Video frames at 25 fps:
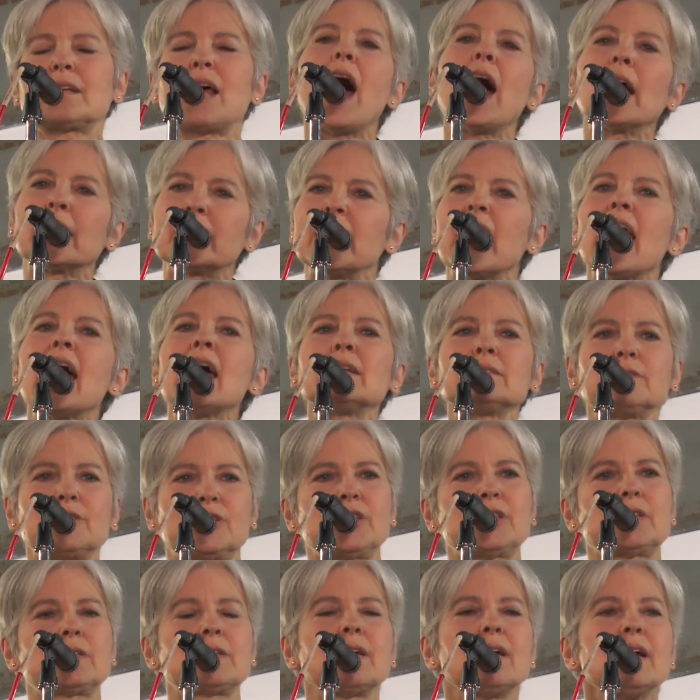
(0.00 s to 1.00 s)

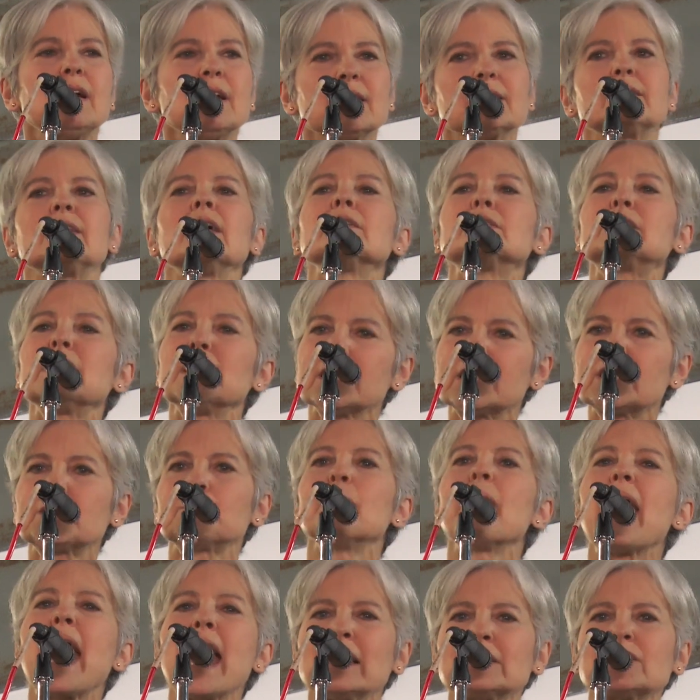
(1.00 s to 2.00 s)
Against the
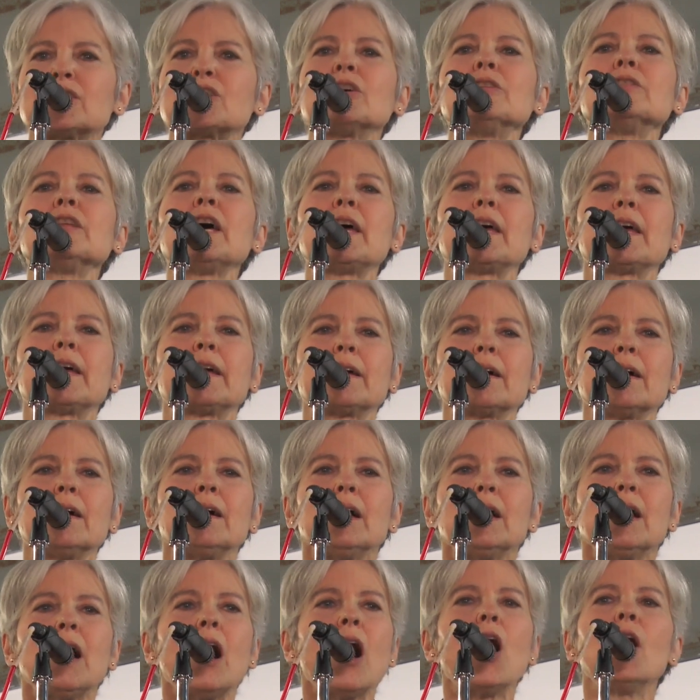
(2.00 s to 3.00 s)
dismantling
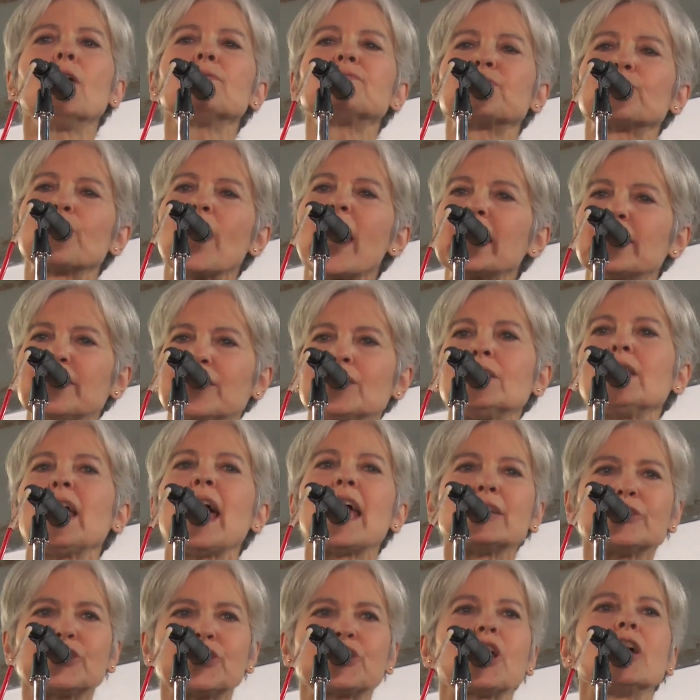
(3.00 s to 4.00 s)
of
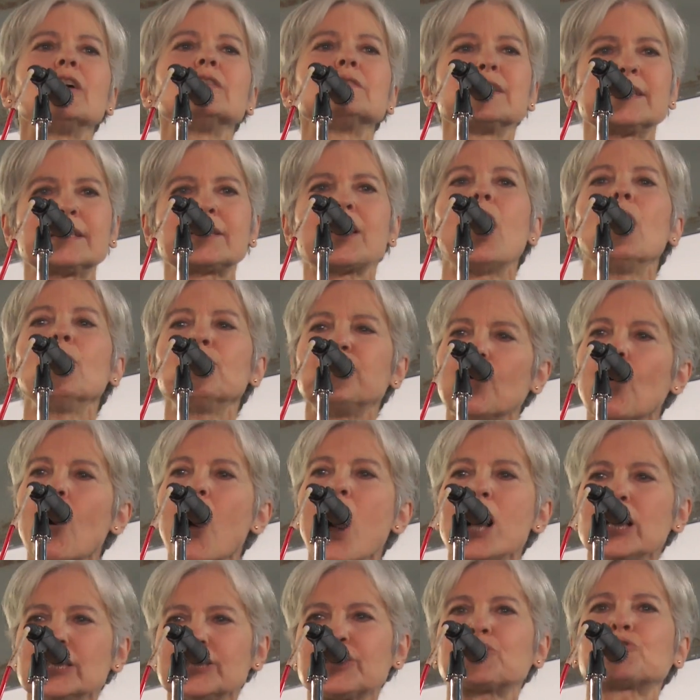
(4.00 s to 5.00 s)
regulations of
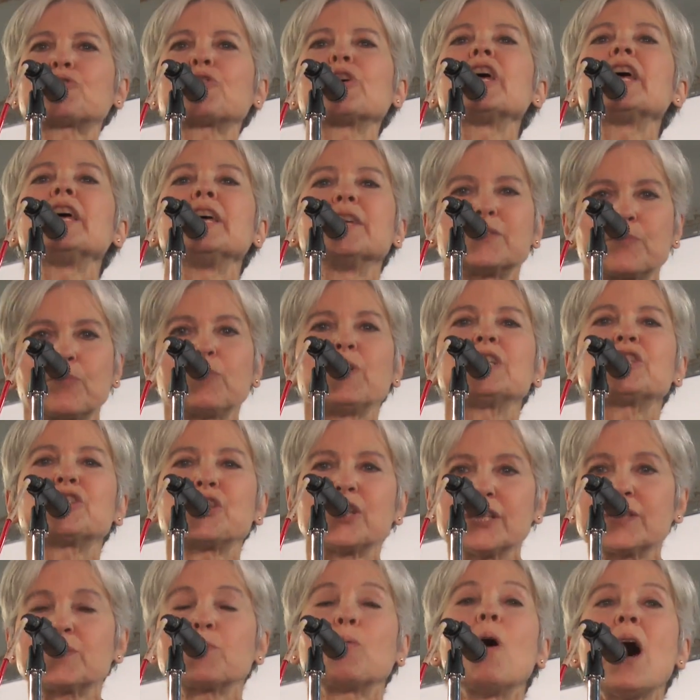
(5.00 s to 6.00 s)
Wall Street, which
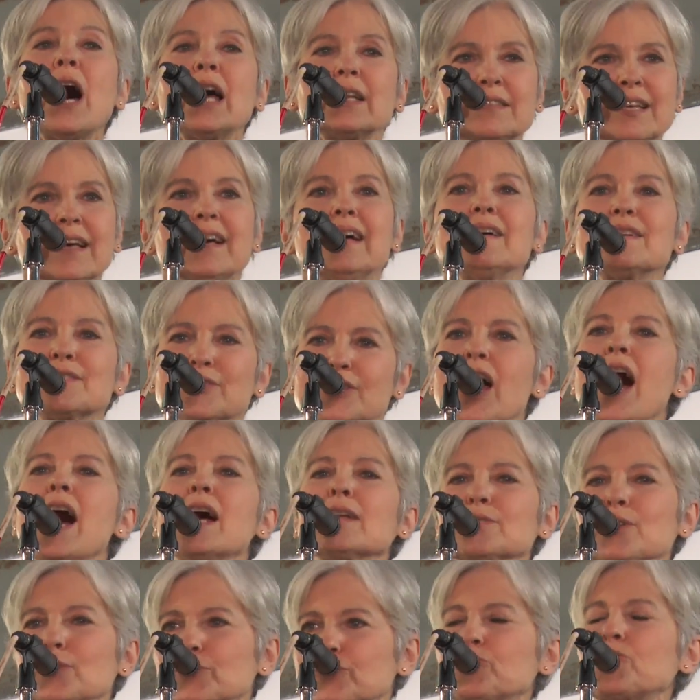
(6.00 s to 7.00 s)
is what
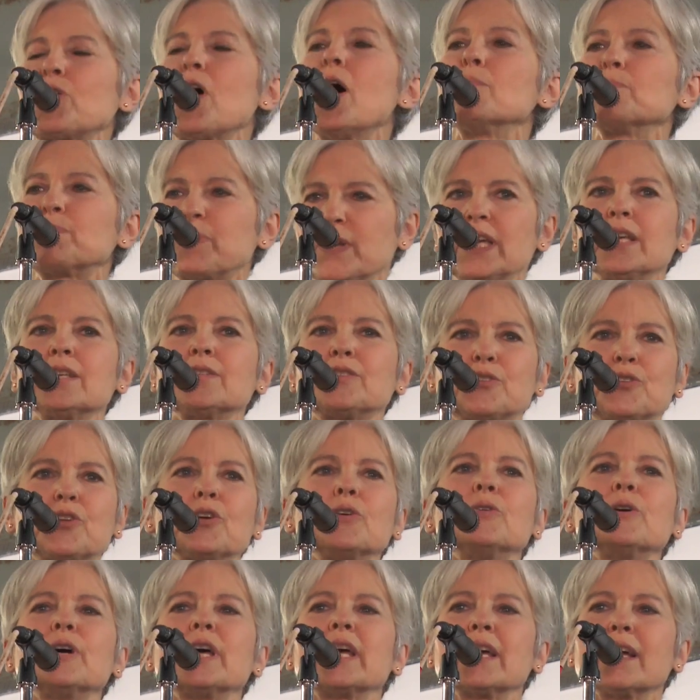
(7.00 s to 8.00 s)
Donald Trump is
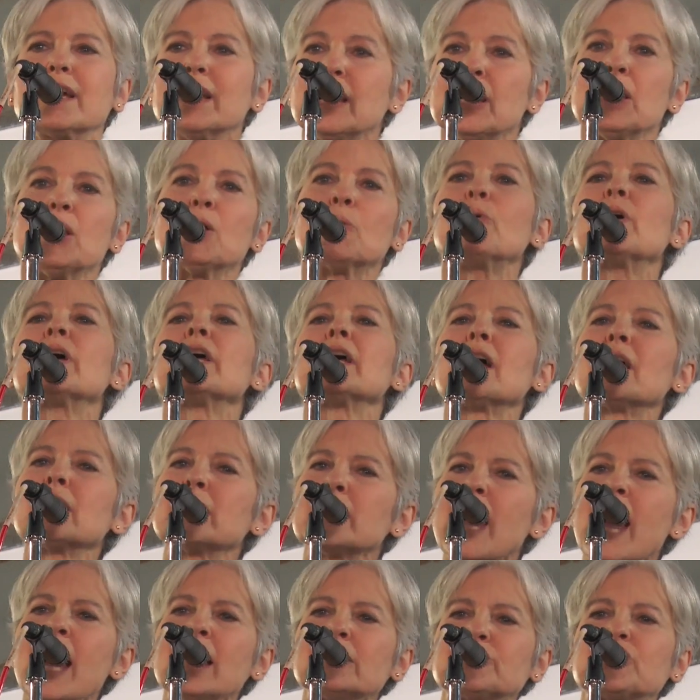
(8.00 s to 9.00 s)
doing. We are
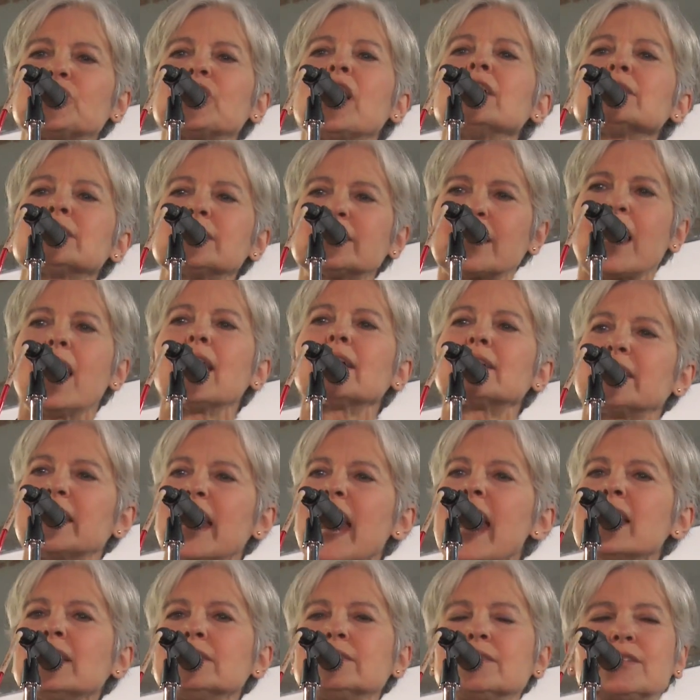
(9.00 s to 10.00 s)
not just
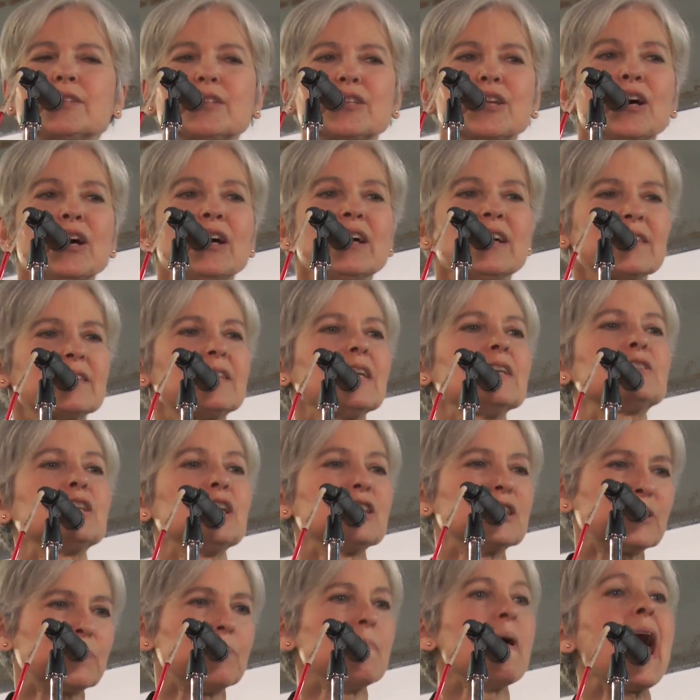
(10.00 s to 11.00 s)
against the
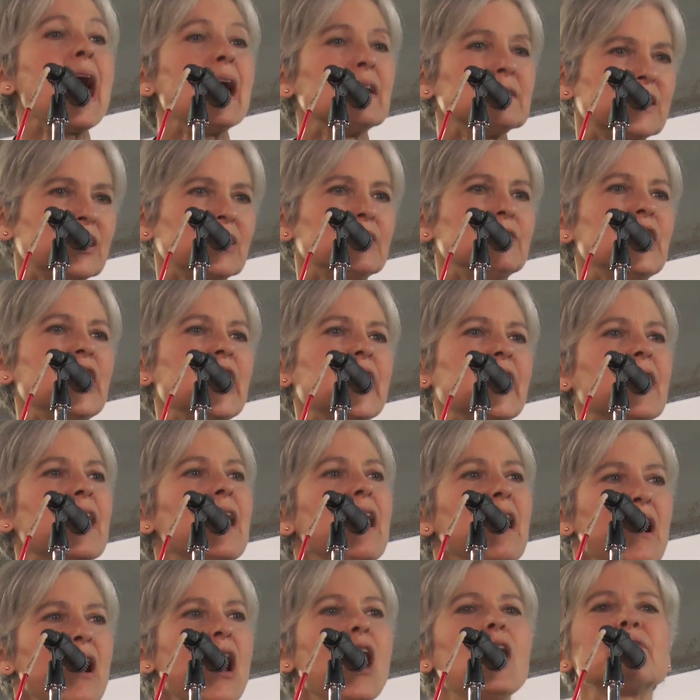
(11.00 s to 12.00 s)

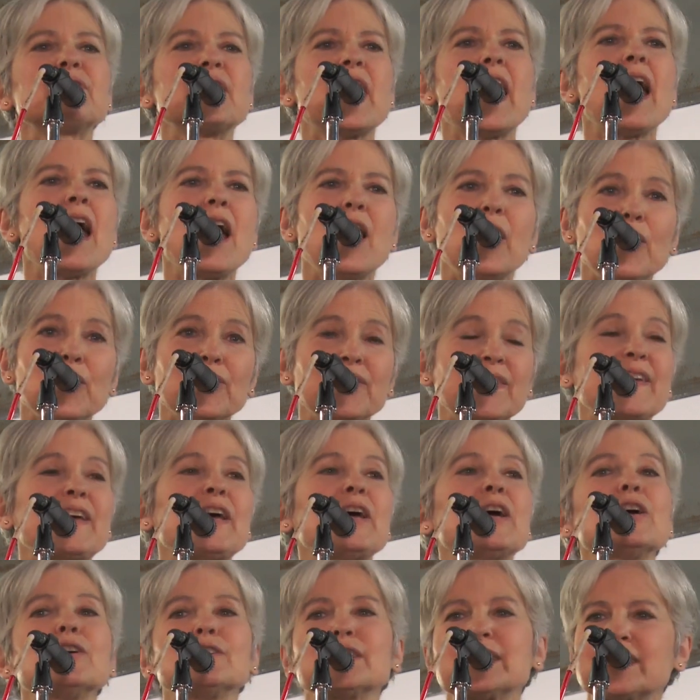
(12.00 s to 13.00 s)
dismantling of the
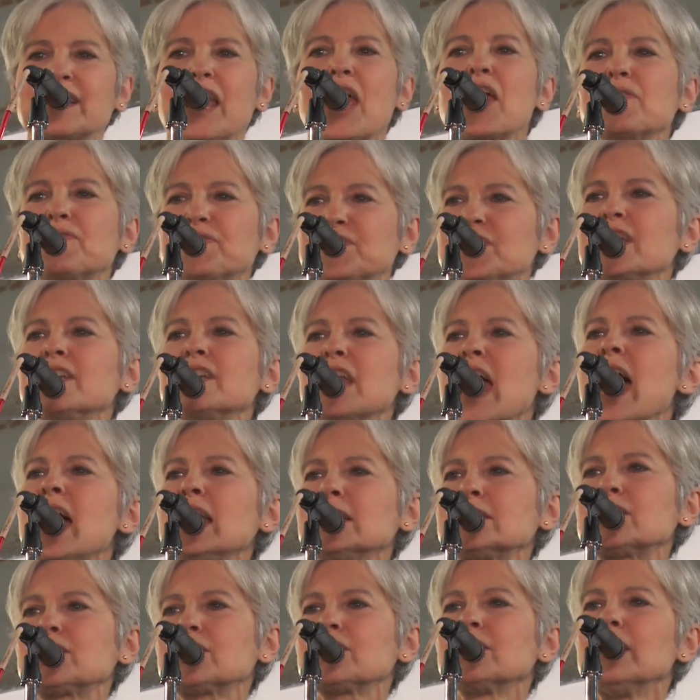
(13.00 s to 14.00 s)
healthcare safety
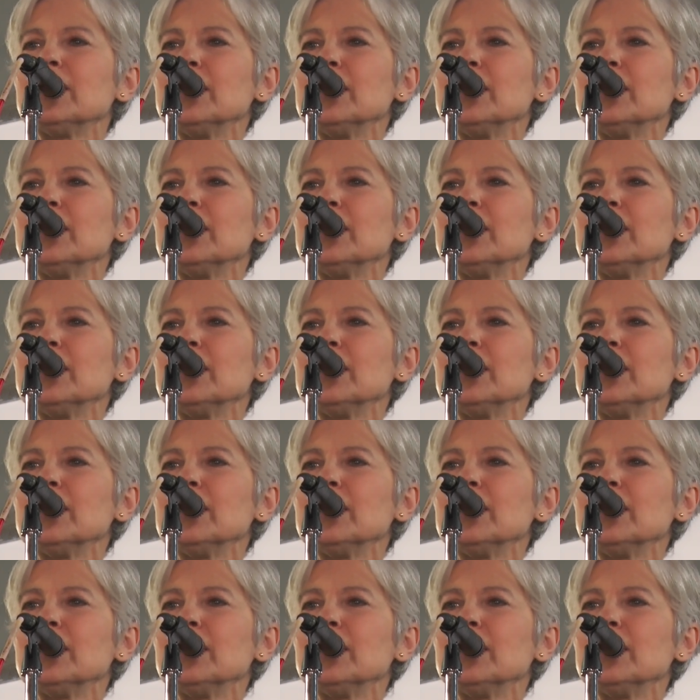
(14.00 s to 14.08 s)
net.